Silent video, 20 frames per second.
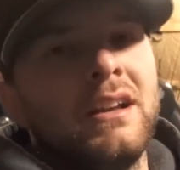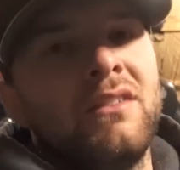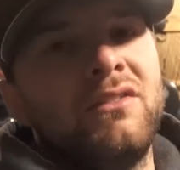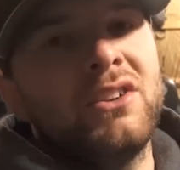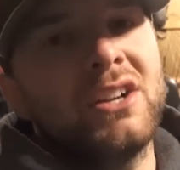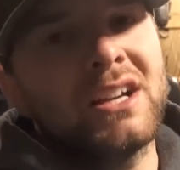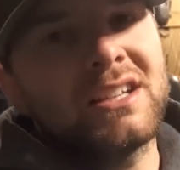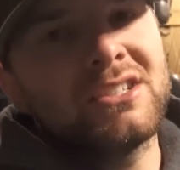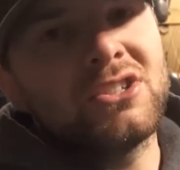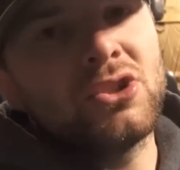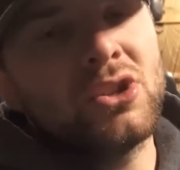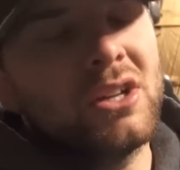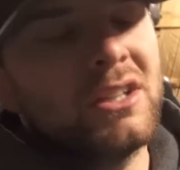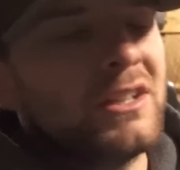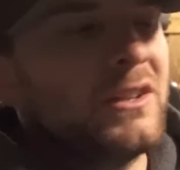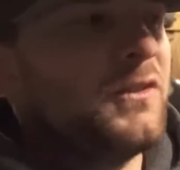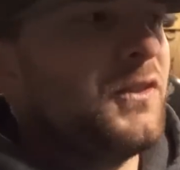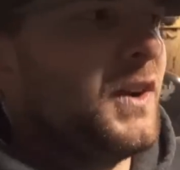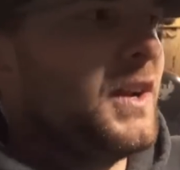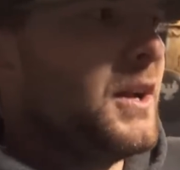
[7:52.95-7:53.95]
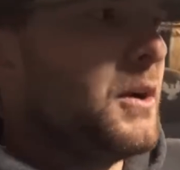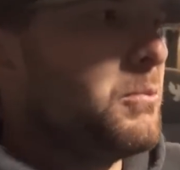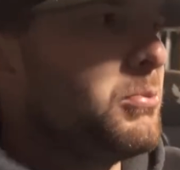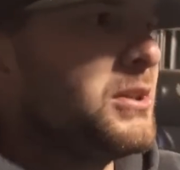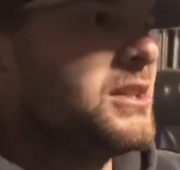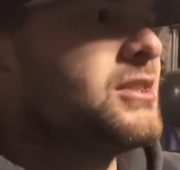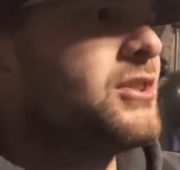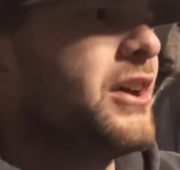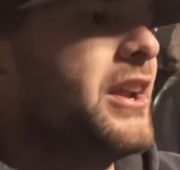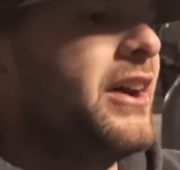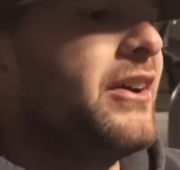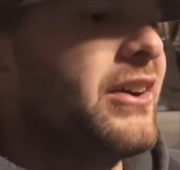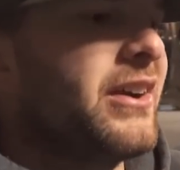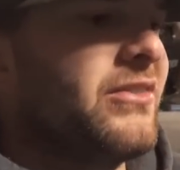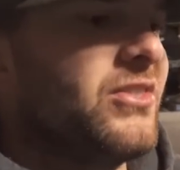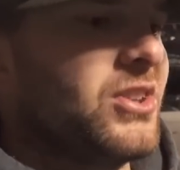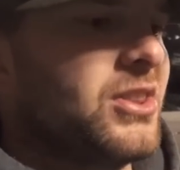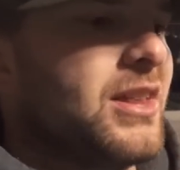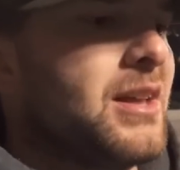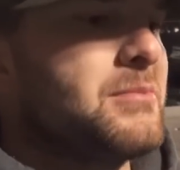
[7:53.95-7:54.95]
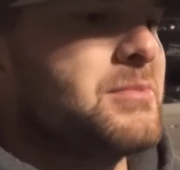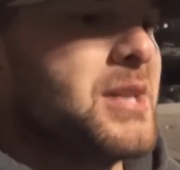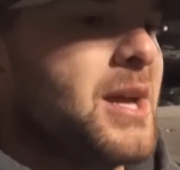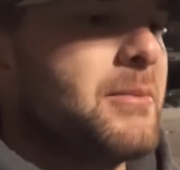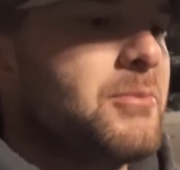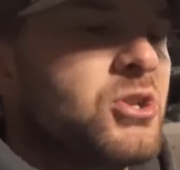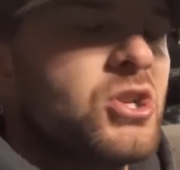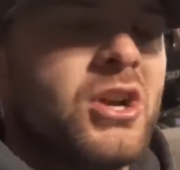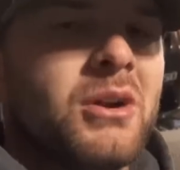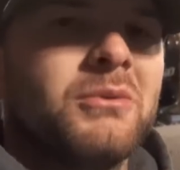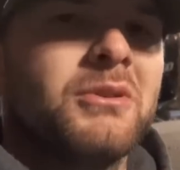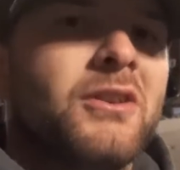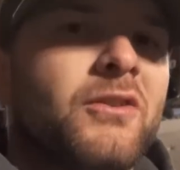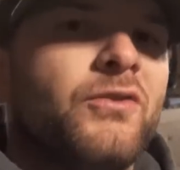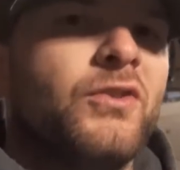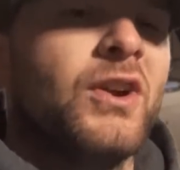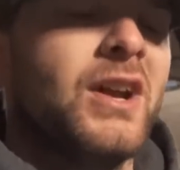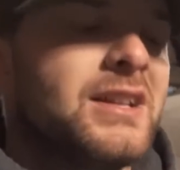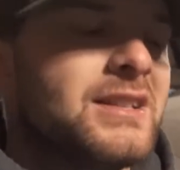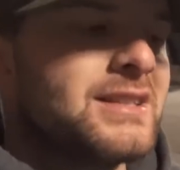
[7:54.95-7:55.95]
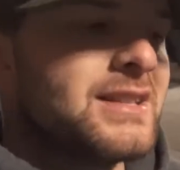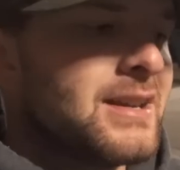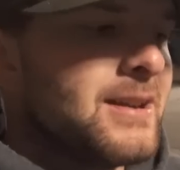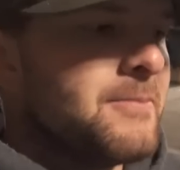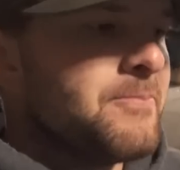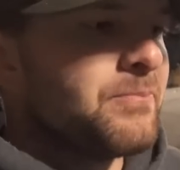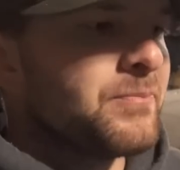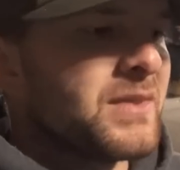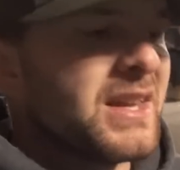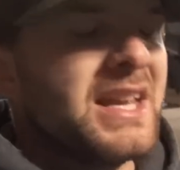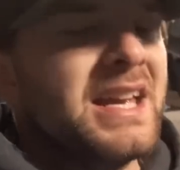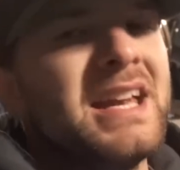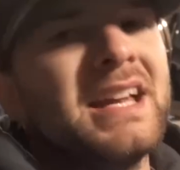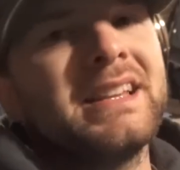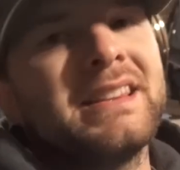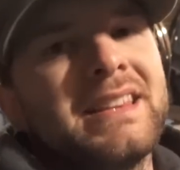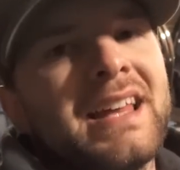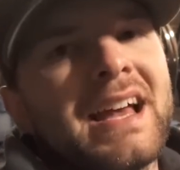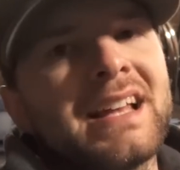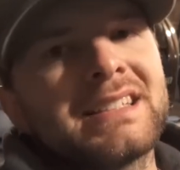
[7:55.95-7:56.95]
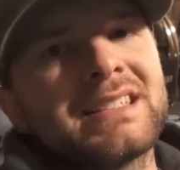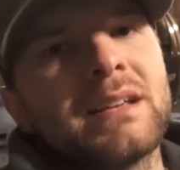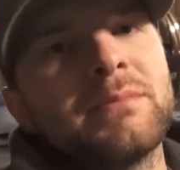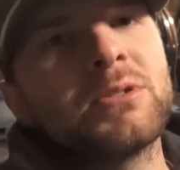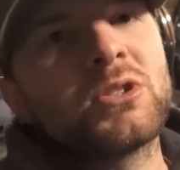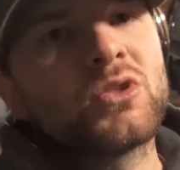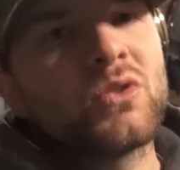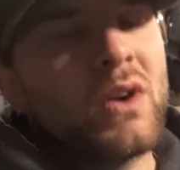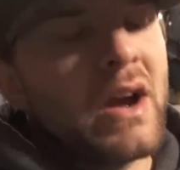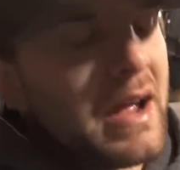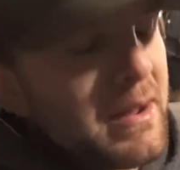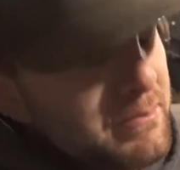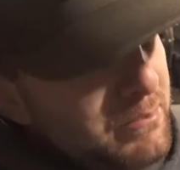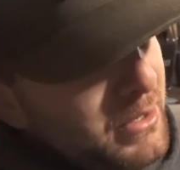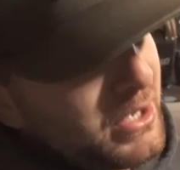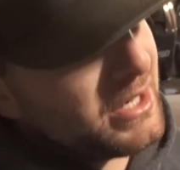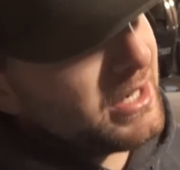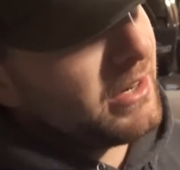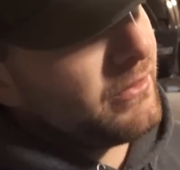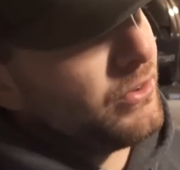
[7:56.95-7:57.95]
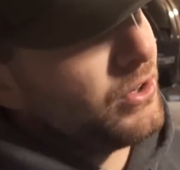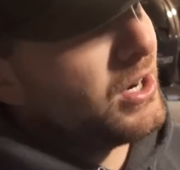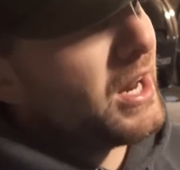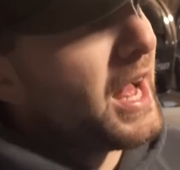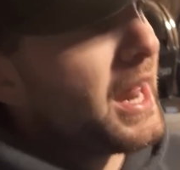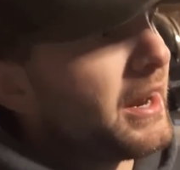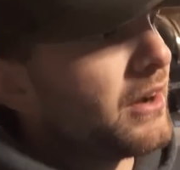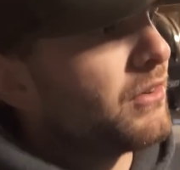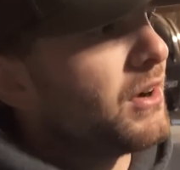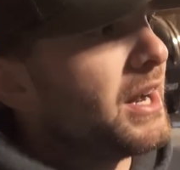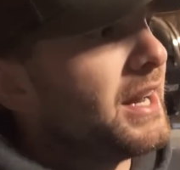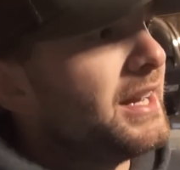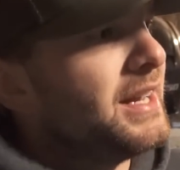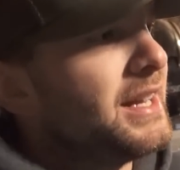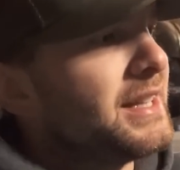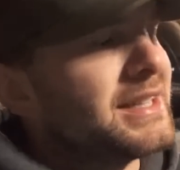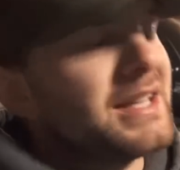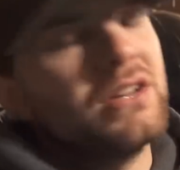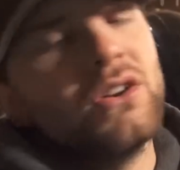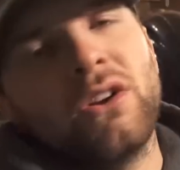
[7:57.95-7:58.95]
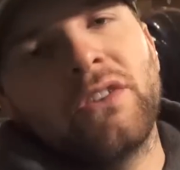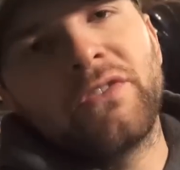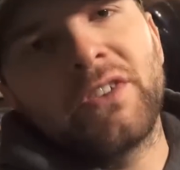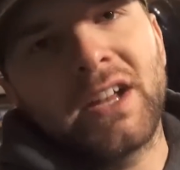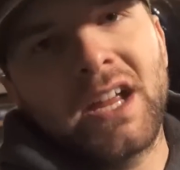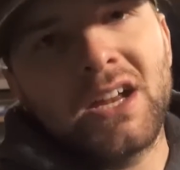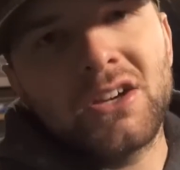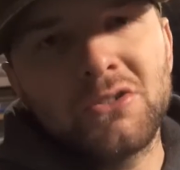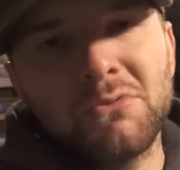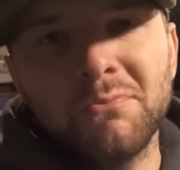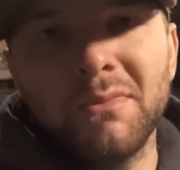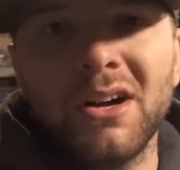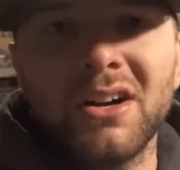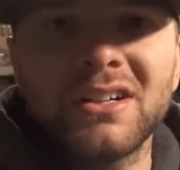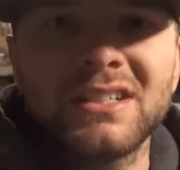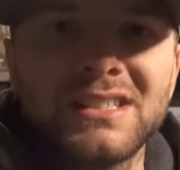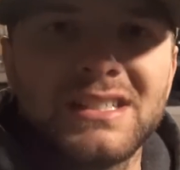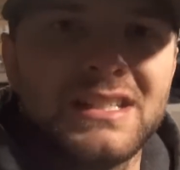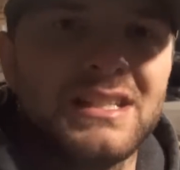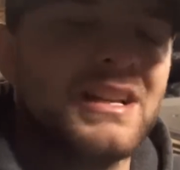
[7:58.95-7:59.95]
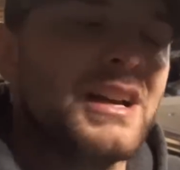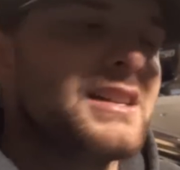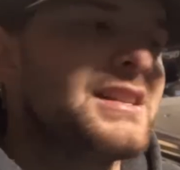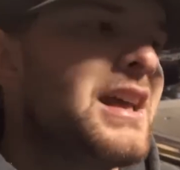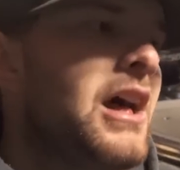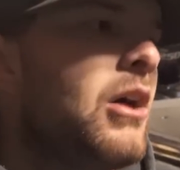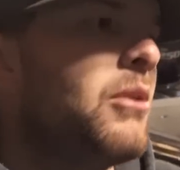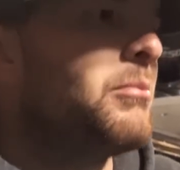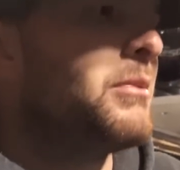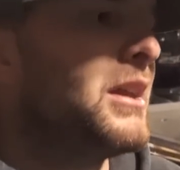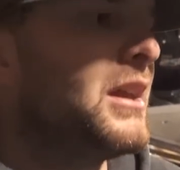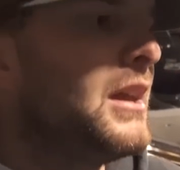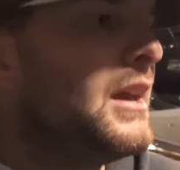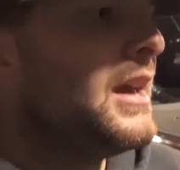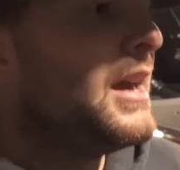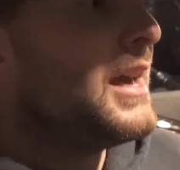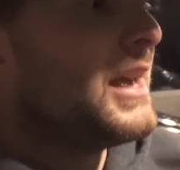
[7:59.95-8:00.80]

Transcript: If you guys enjoyed this video, please go down and give it a thumbs up, share it with your friends hit that subscribe button if you're not already and hit that notification bell because it does help me